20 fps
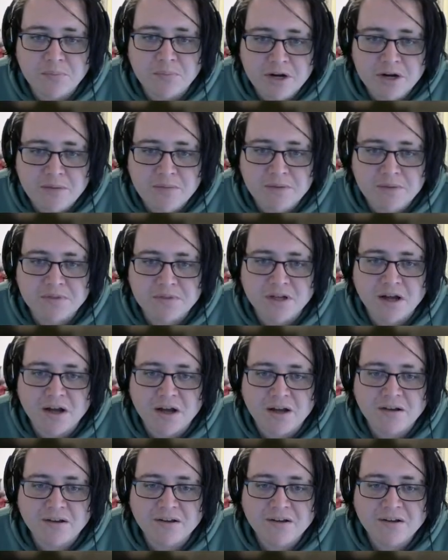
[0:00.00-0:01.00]
premium
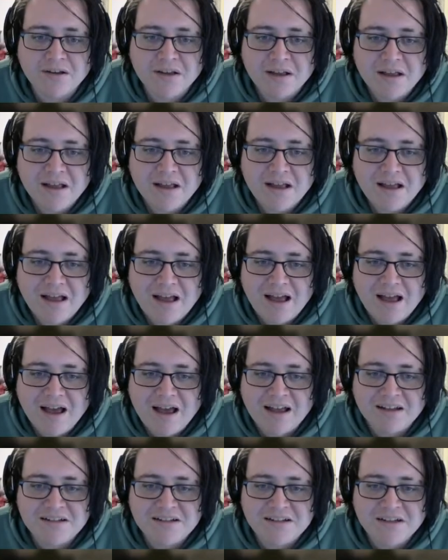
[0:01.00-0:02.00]
time,
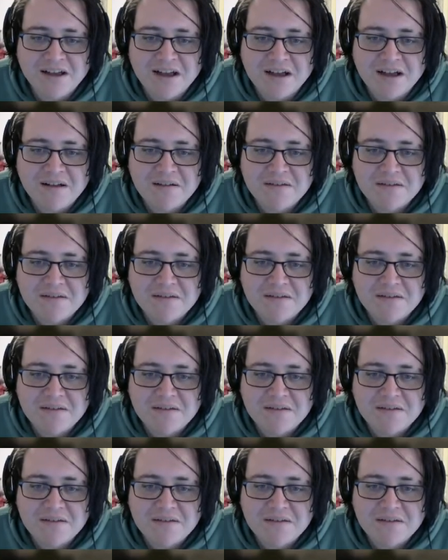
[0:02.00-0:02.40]
and yeah.